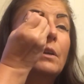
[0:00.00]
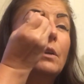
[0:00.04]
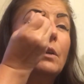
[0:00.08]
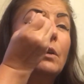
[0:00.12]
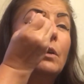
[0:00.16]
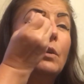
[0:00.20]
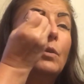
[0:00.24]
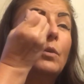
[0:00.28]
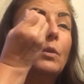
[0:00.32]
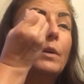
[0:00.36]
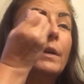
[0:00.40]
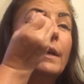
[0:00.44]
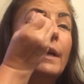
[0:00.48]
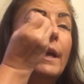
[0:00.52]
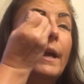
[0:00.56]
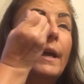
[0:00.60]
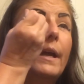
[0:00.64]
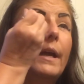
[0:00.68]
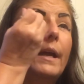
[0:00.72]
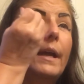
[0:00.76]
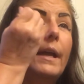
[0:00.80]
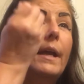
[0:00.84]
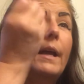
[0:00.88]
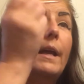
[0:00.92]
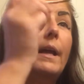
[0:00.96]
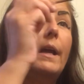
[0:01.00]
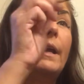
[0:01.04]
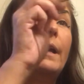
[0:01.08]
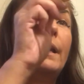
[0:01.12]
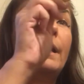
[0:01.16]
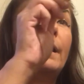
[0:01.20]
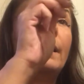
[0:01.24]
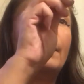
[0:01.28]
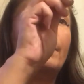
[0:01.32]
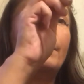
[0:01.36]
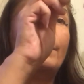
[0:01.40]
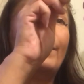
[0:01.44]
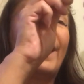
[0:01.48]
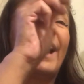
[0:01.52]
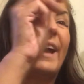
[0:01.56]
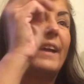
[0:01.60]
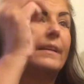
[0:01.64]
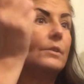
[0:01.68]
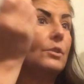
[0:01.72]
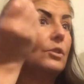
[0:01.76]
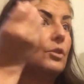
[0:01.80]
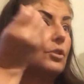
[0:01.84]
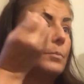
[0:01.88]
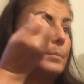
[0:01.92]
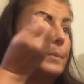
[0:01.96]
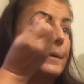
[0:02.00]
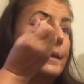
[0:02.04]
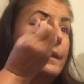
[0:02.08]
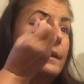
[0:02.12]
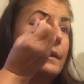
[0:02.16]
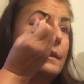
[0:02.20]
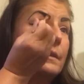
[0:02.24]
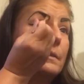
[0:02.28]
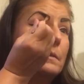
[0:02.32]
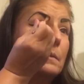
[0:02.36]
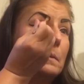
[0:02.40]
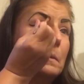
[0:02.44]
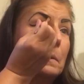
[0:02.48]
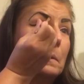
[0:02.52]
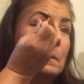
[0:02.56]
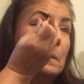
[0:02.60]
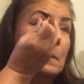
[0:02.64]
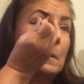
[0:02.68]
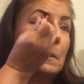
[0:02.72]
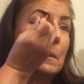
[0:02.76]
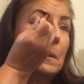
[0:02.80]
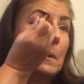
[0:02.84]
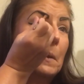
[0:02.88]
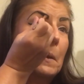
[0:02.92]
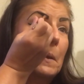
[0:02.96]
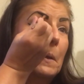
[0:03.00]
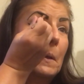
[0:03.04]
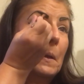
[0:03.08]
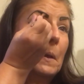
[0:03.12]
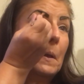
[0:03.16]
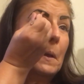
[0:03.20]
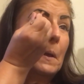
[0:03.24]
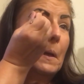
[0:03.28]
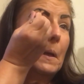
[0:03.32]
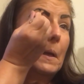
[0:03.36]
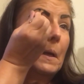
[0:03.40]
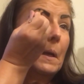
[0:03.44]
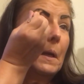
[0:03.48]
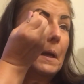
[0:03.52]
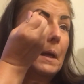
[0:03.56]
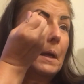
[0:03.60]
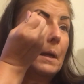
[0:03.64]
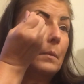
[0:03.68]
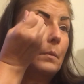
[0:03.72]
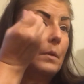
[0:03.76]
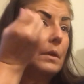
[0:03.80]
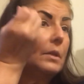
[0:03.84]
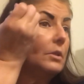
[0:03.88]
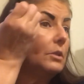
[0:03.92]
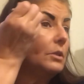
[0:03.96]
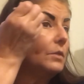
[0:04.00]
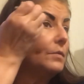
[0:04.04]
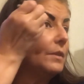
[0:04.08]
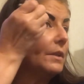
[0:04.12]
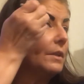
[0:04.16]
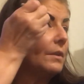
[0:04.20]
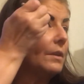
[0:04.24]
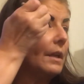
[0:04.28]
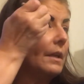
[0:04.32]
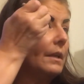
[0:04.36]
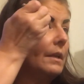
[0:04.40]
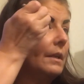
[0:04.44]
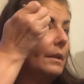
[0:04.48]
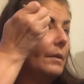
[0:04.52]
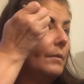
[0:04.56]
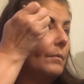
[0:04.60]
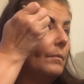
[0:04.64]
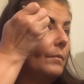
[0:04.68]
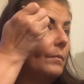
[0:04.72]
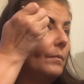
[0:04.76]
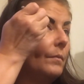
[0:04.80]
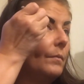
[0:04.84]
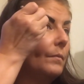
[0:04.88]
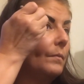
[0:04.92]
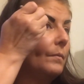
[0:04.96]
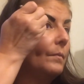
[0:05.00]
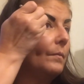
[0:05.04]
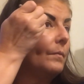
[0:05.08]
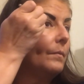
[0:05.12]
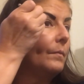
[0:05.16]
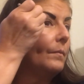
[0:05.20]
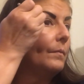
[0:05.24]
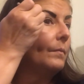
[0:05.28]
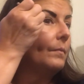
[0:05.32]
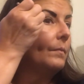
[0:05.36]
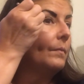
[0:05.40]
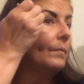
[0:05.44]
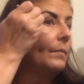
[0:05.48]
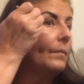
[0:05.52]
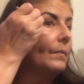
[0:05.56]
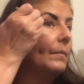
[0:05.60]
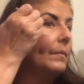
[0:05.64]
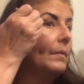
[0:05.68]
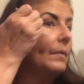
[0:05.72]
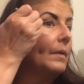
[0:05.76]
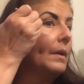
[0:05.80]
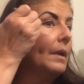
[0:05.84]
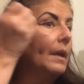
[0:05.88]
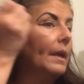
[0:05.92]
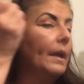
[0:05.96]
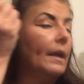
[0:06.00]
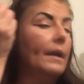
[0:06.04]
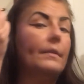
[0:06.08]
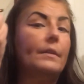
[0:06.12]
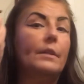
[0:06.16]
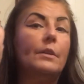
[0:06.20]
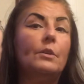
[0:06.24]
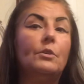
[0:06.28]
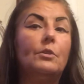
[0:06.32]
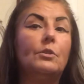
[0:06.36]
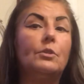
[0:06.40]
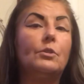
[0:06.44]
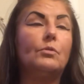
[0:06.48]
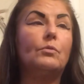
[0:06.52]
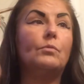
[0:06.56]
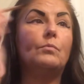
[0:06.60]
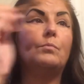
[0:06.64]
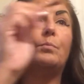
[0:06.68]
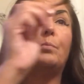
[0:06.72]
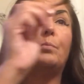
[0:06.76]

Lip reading: creating a masterpiece. And we just fill that in, and then you just